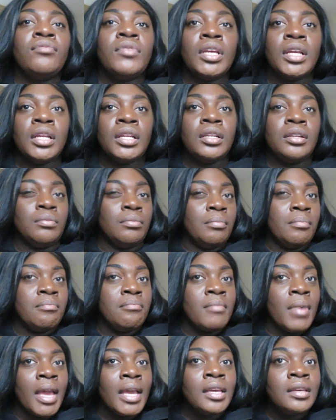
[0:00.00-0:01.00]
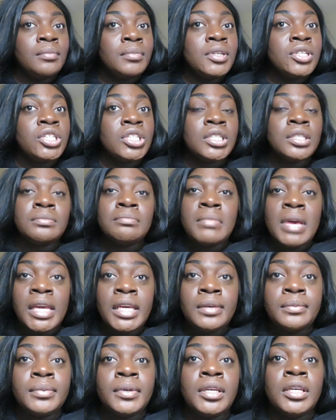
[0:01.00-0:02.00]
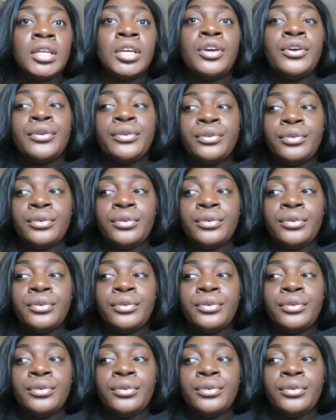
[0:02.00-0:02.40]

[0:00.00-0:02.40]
then maybe, just maybe,